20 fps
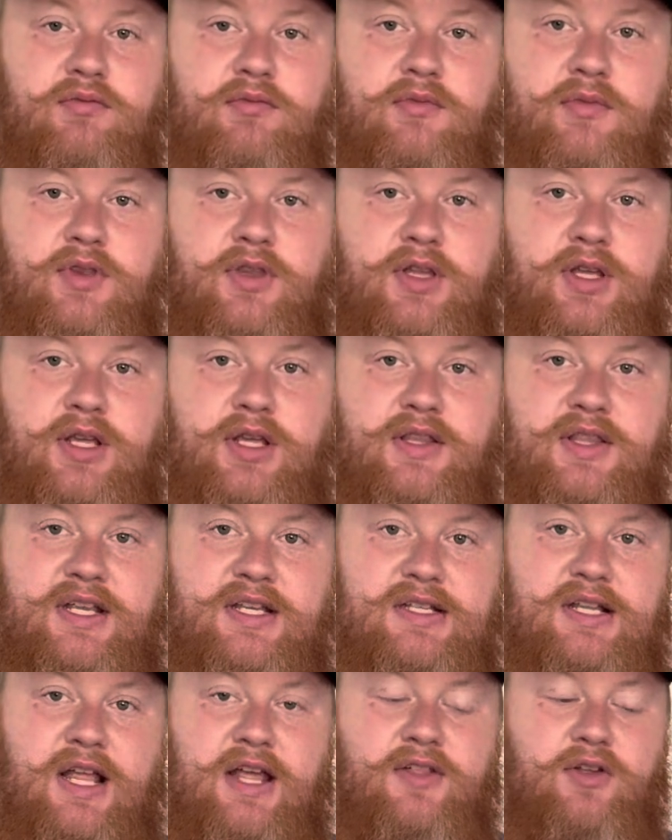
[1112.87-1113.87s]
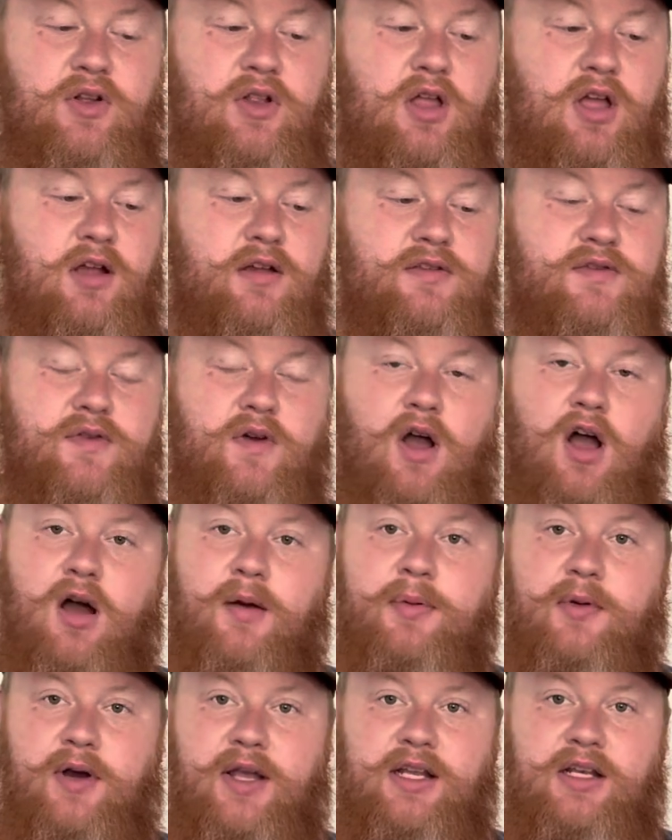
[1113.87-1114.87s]
these leather gloves for
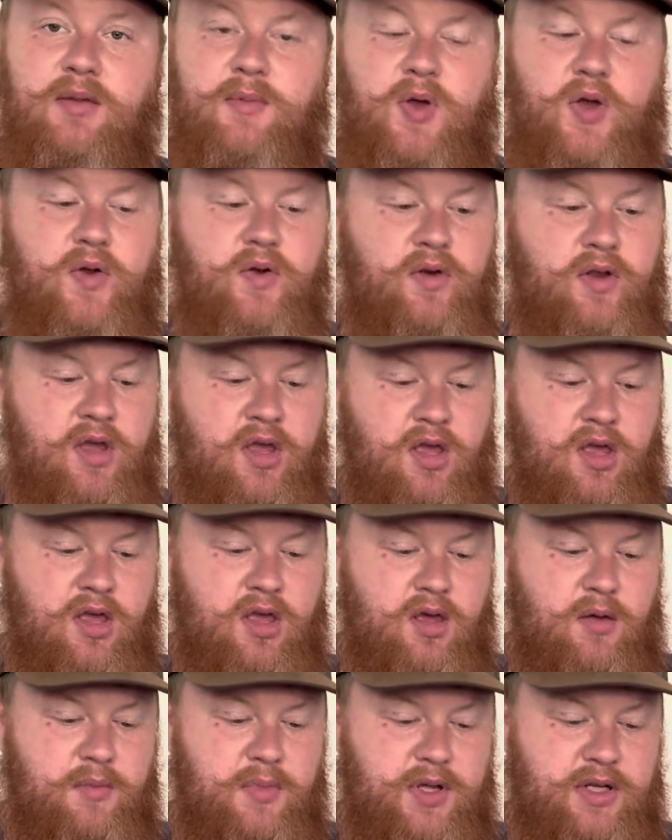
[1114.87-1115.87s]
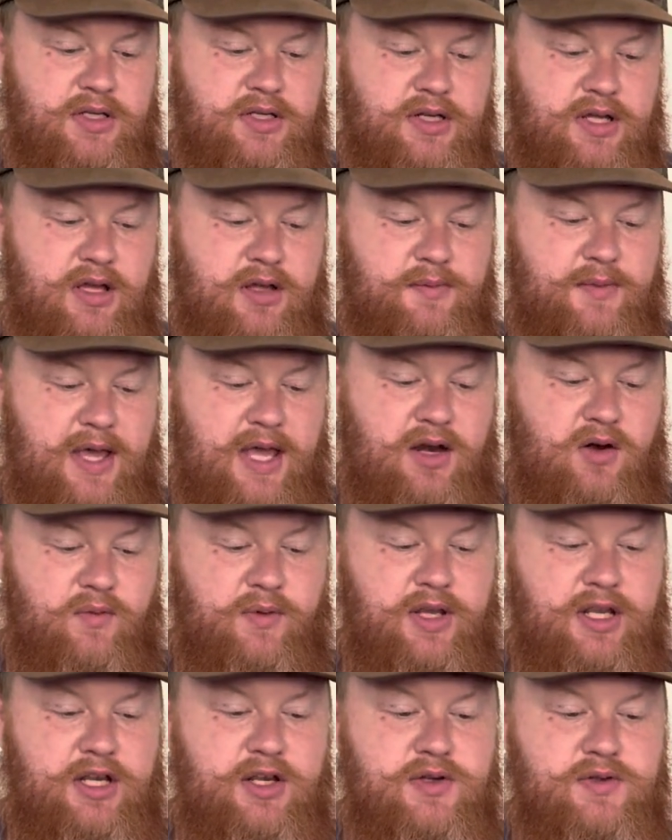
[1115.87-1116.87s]
operating the boat, but I don't
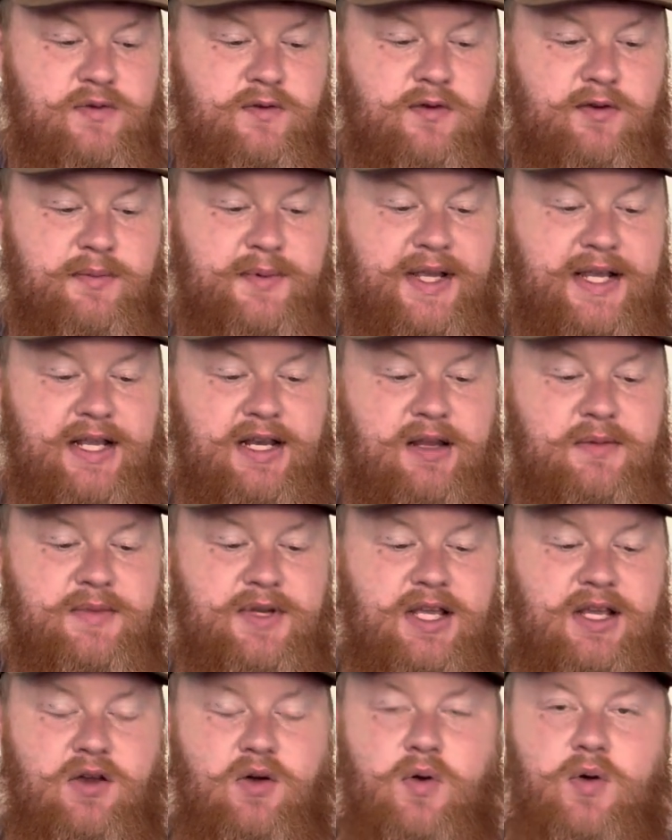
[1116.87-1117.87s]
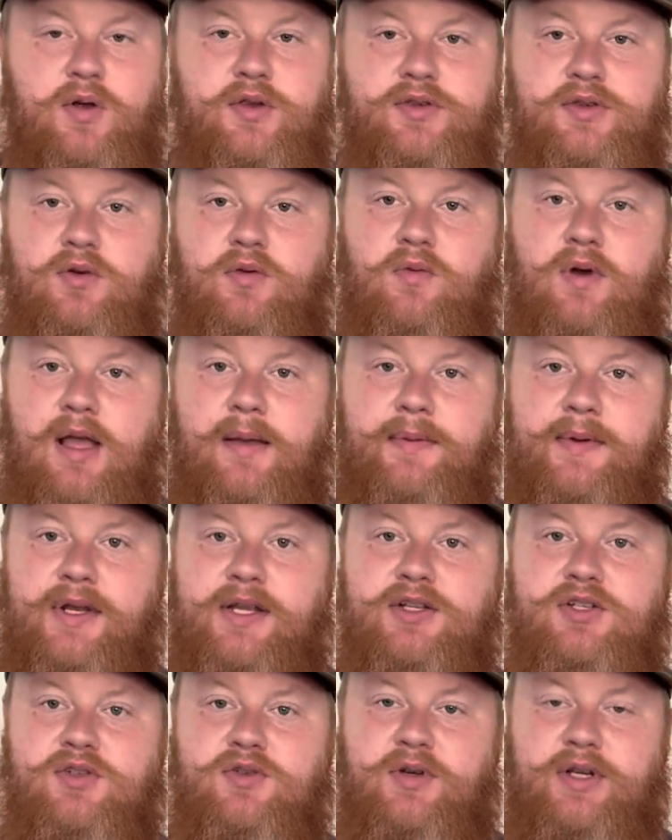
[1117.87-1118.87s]
really use them for picking up decoys or wrapping
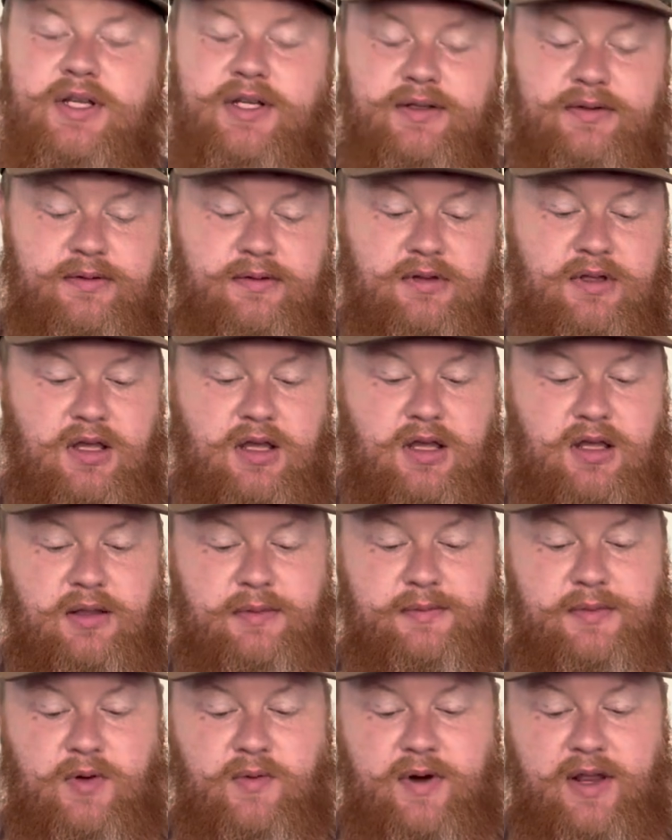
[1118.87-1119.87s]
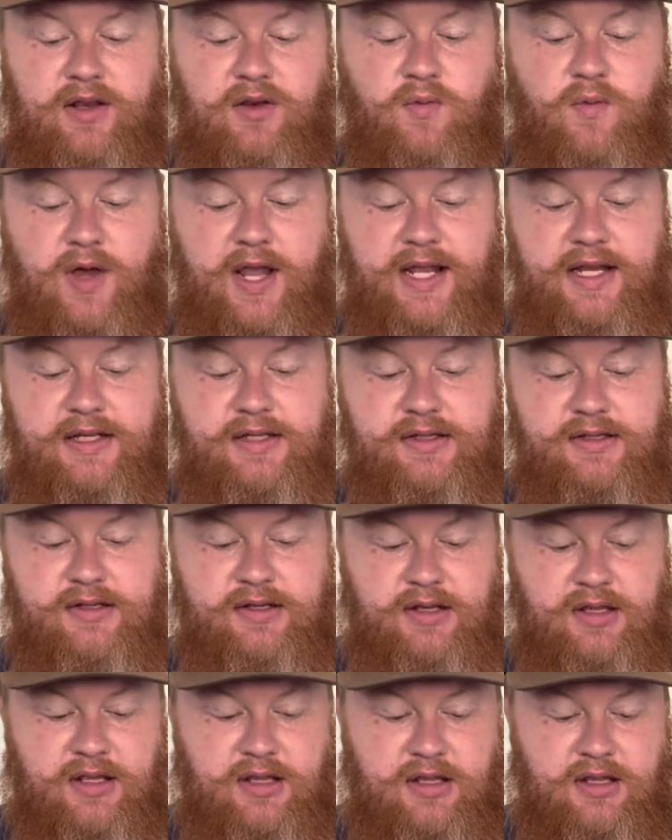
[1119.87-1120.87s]
that string around the weights.
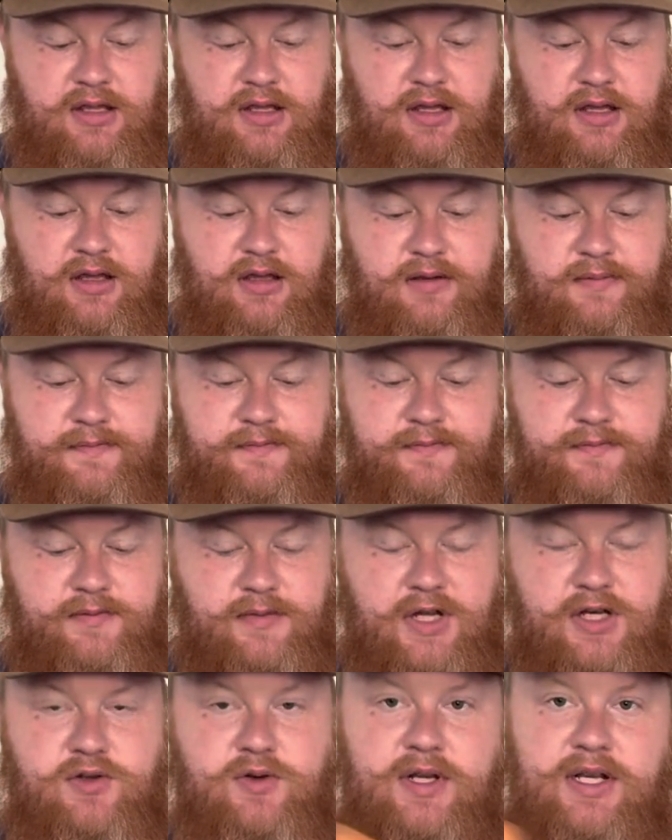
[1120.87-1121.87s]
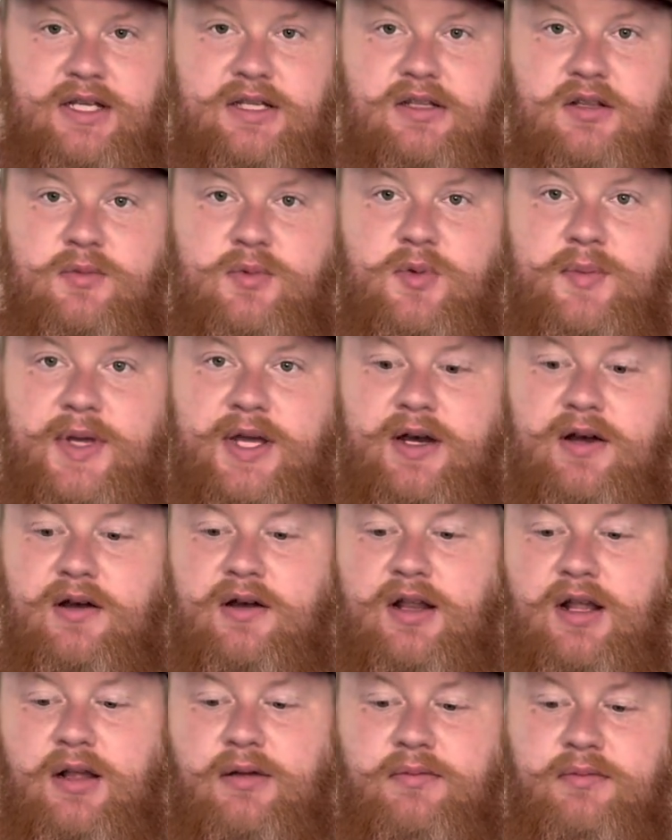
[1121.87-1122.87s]
I treat these a little bit better.
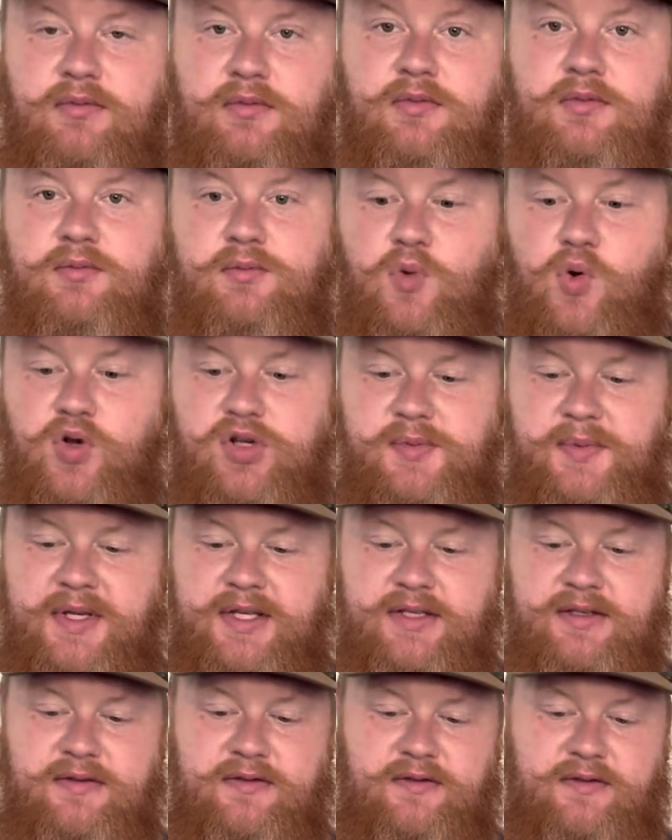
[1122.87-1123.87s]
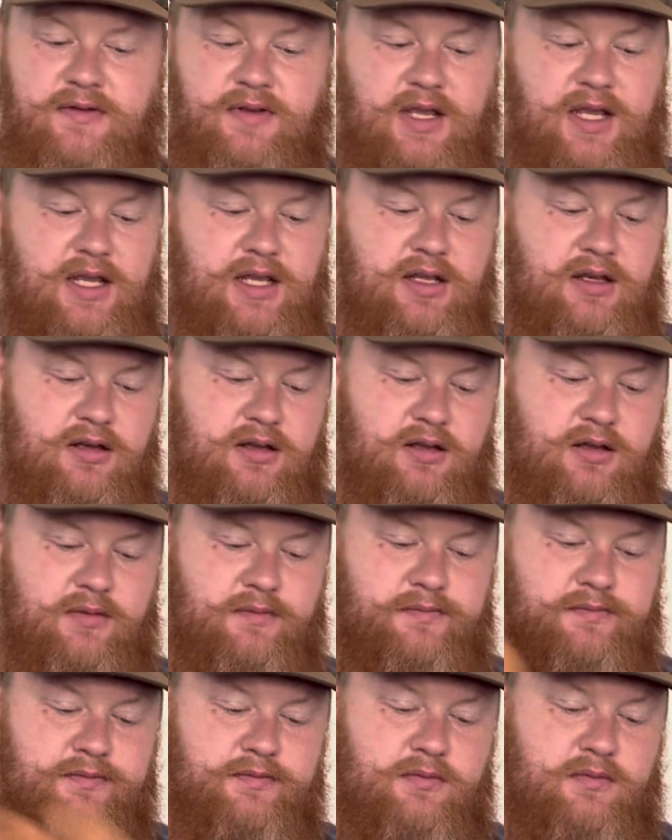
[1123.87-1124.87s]
They're more expensive, and
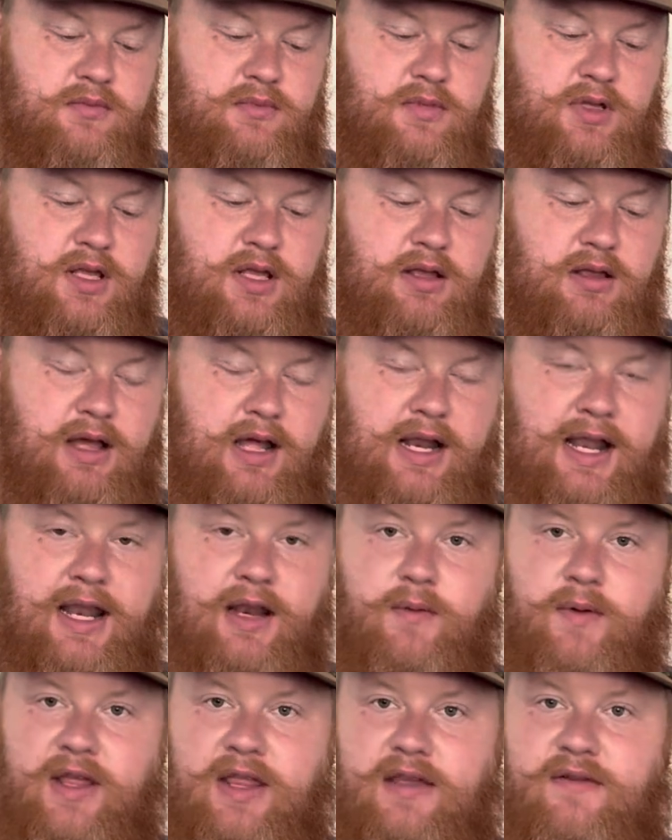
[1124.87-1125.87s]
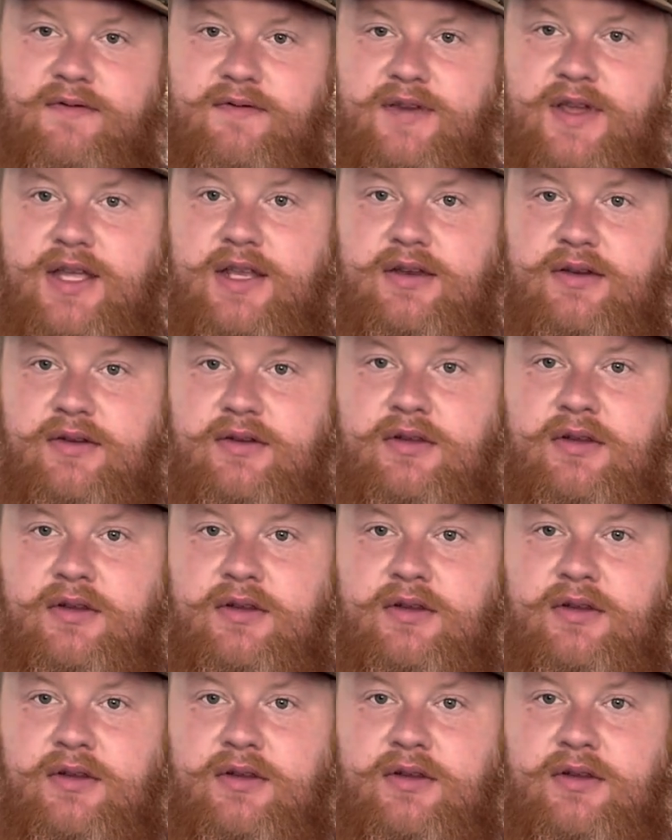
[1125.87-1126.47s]
I like the way they fit